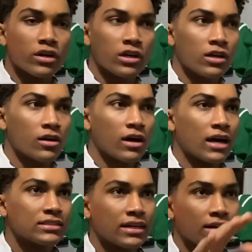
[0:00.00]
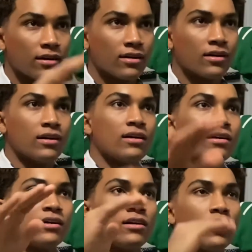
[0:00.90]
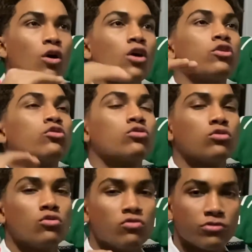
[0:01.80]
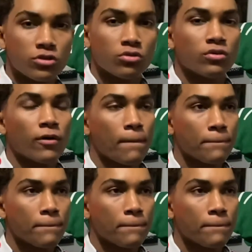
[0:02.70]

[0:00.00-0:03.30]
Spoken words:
You know, it has like a, you know, a groove to it.